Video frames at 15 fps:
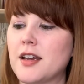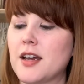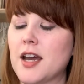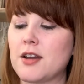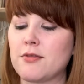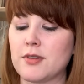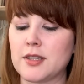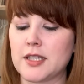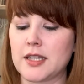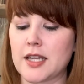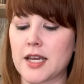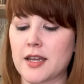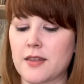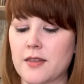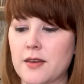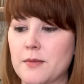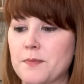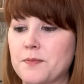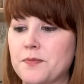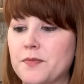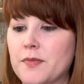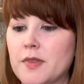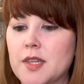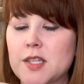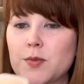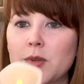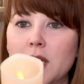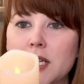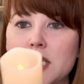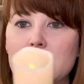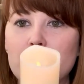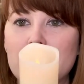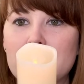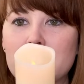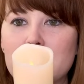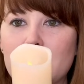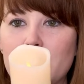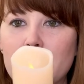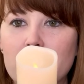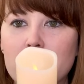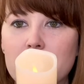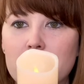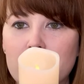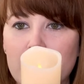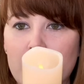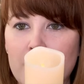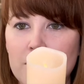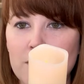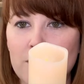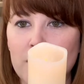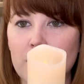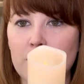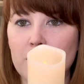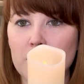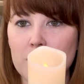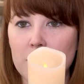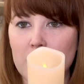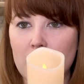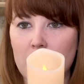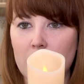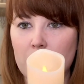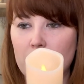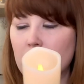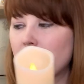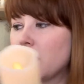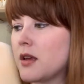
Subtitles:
I really like them. This one likes to be stubborn, like you have to really push it up.